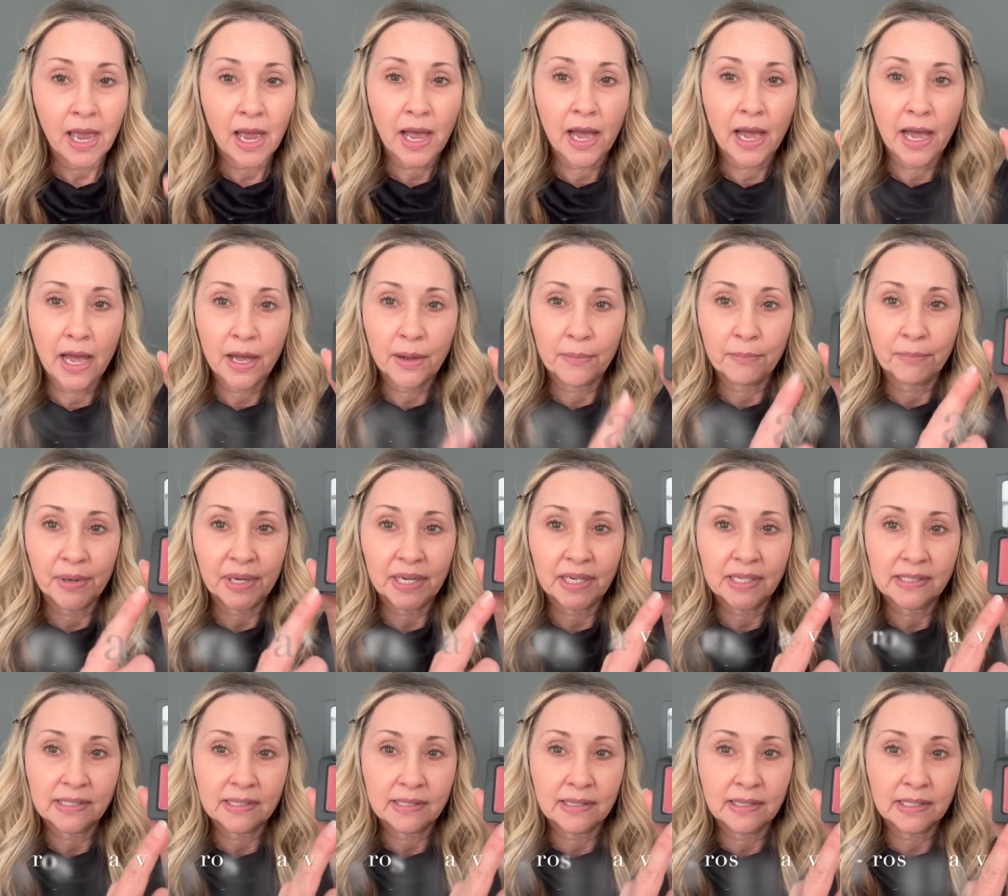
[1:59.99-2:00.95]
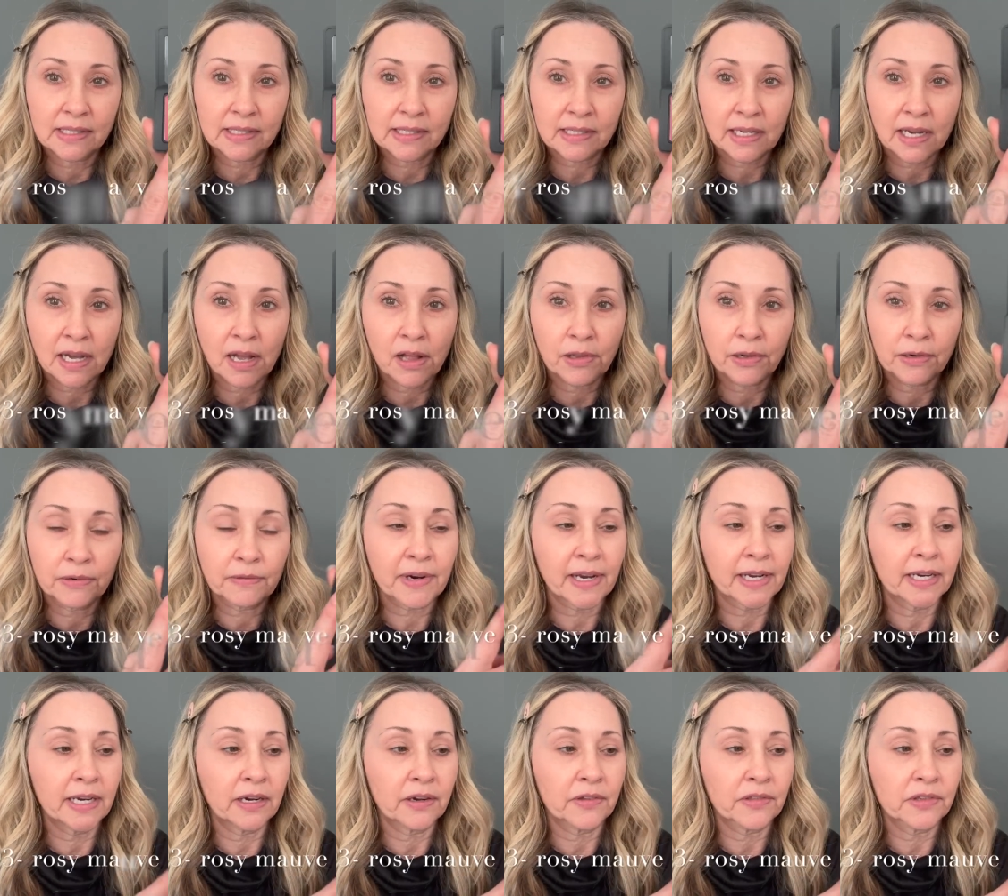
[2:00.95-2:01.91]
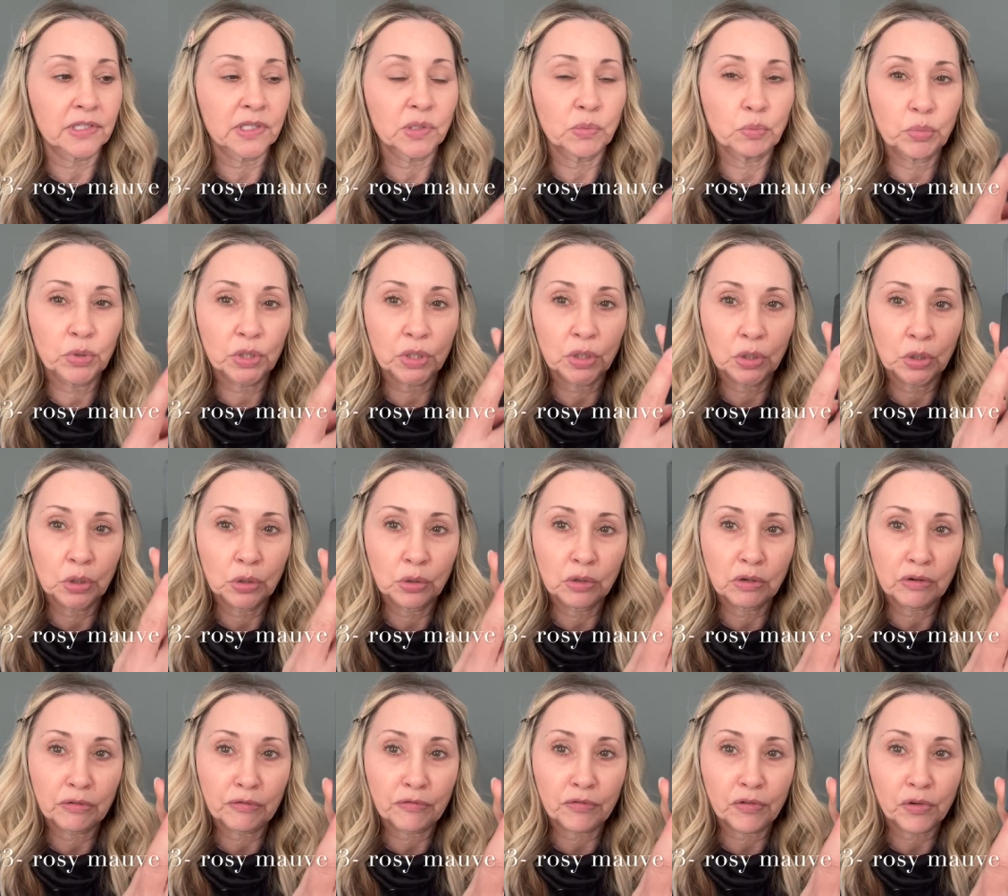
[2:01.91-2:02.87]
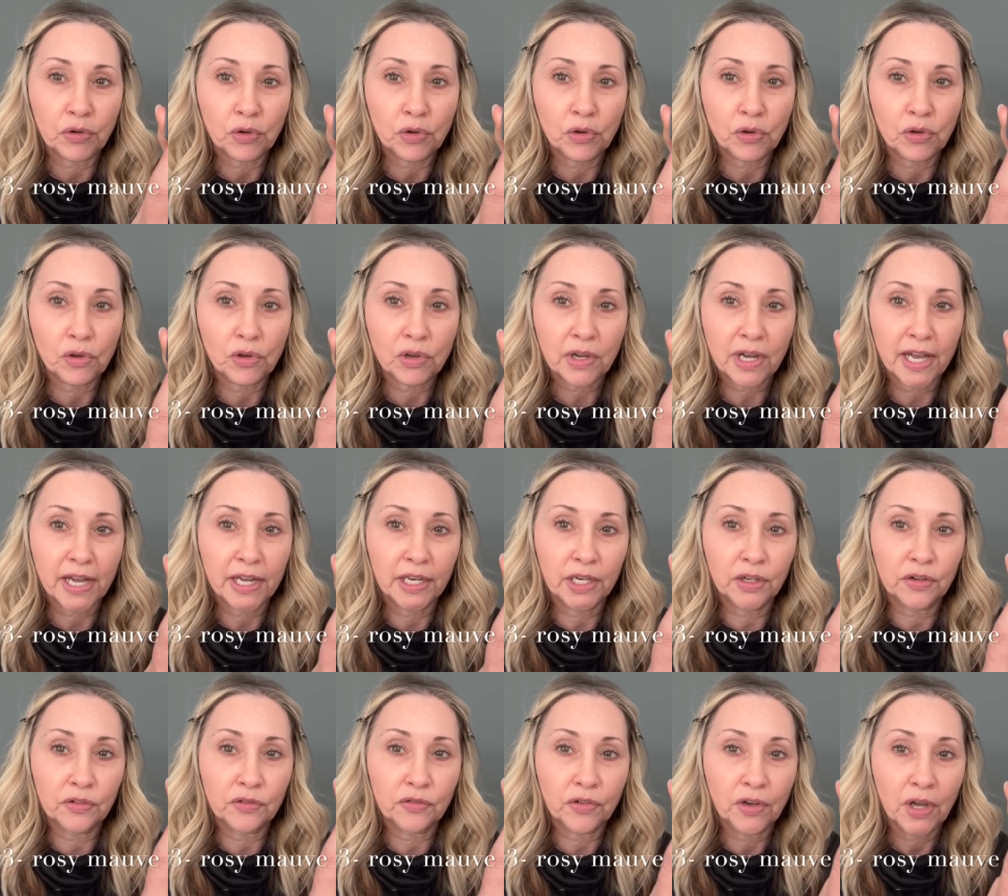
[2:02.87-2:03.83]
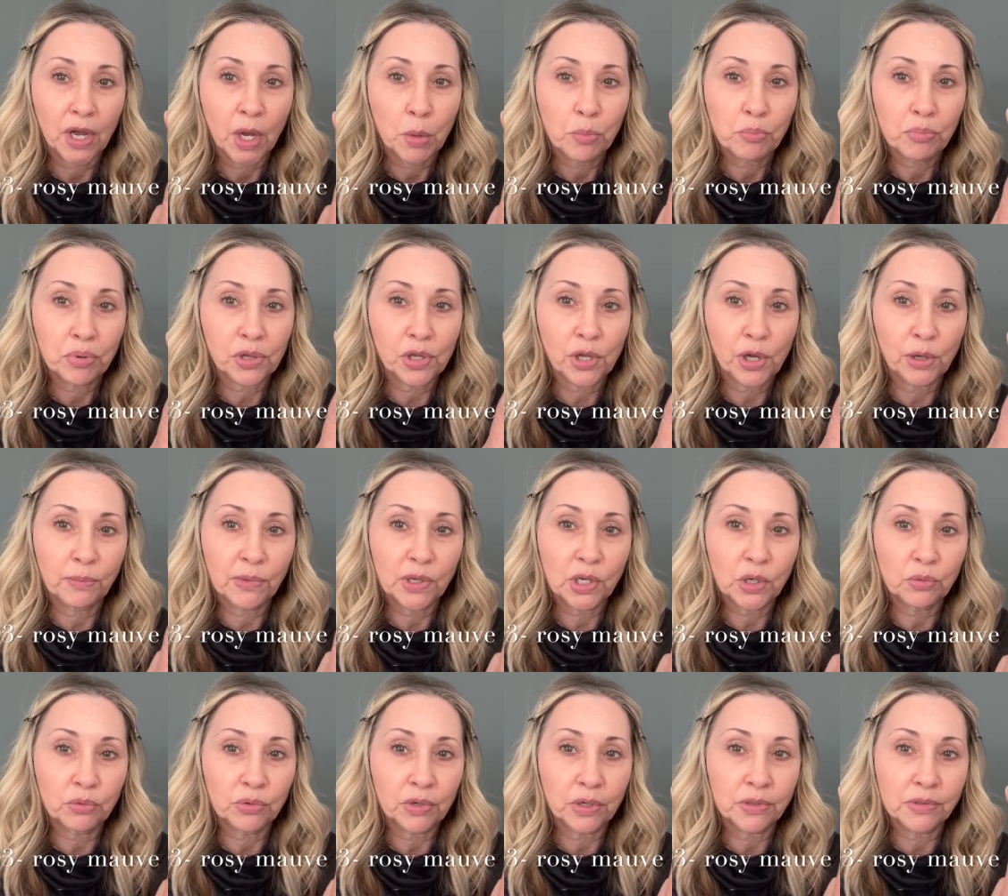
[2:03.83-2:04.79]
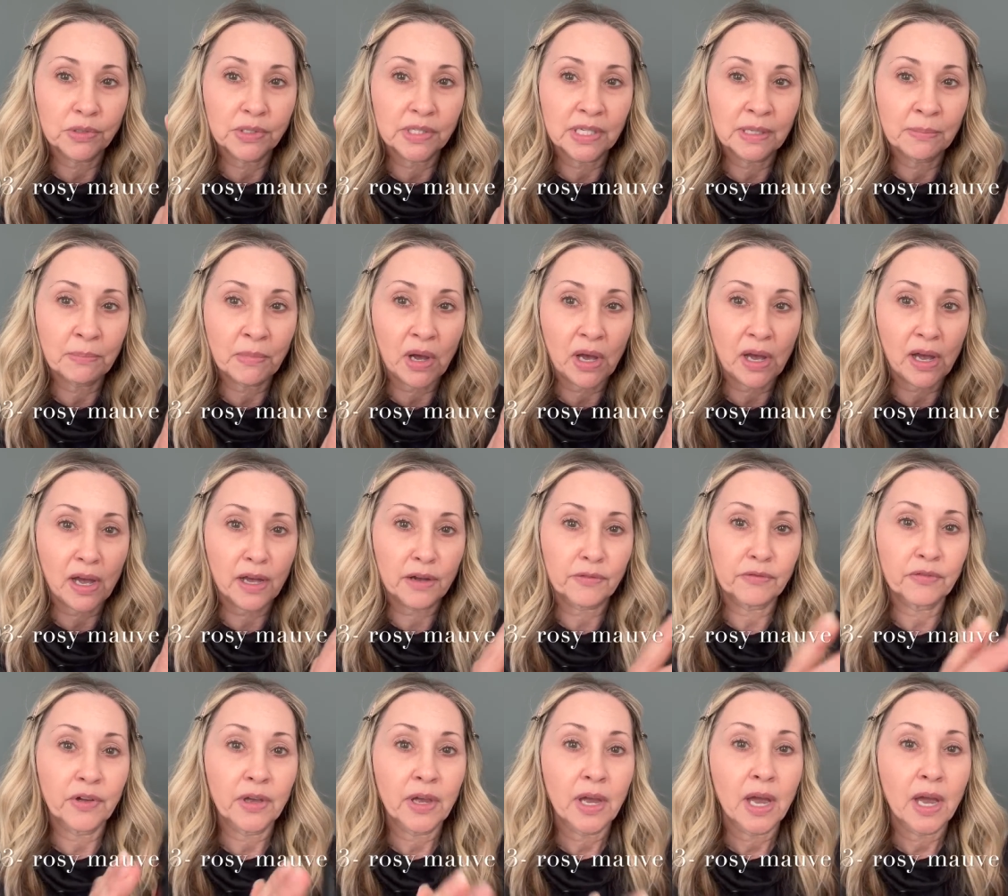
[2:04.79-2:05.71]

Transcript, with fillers: Um, but it's this color right here, this beautiful kind of plummy rosy mauve.